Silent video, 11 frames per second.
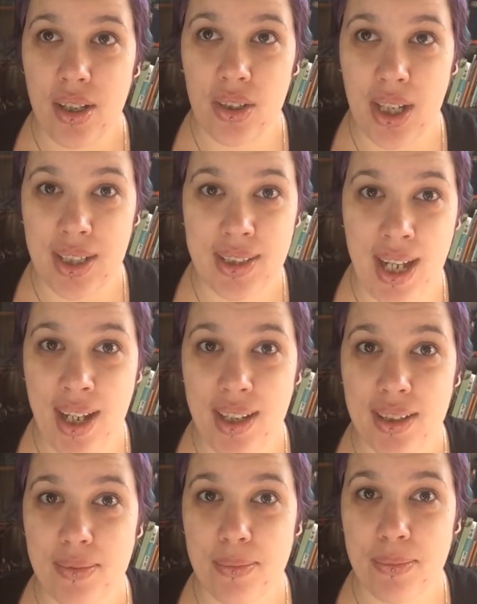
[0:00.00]
like that.
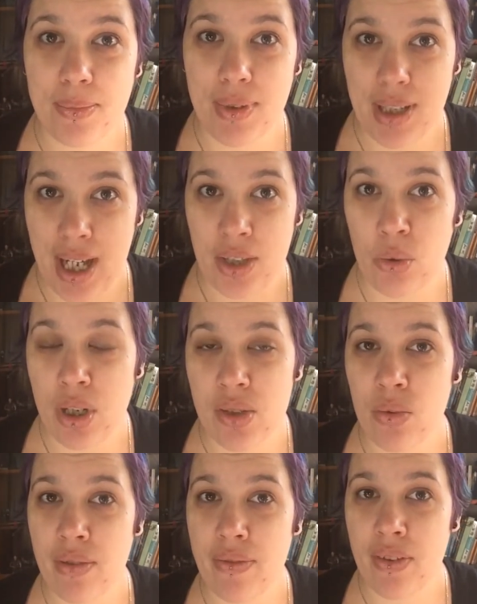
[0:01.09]
Otherwise,
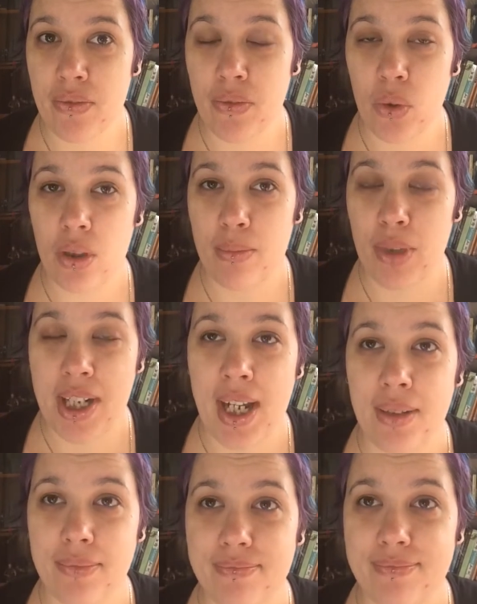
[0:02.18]
it would have fallen by now.